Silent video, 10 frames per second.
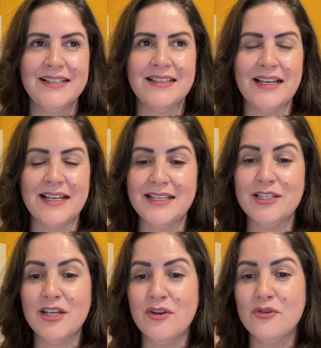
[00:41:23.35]
Like
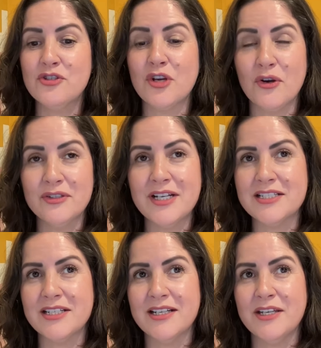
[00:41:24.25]
you show
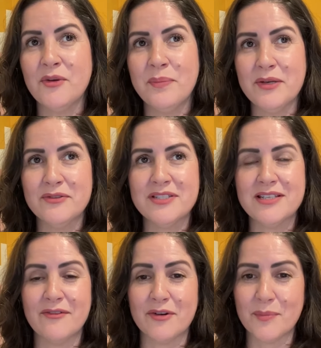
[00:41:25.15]
that you build
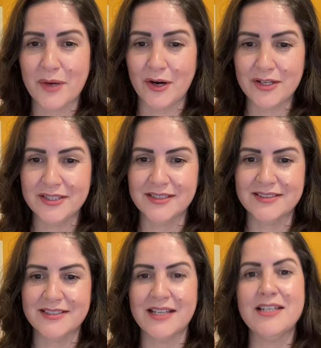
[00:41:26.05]
several
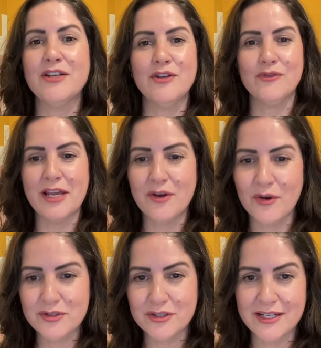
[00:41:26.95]
products, and you can
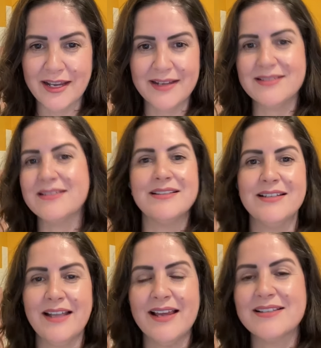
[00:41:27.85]
go to the next and the
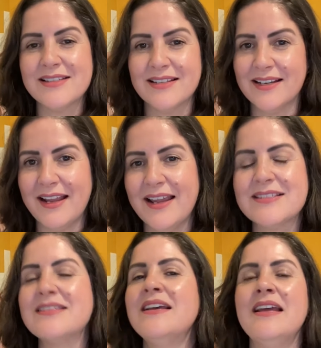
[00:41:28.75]
next and the next.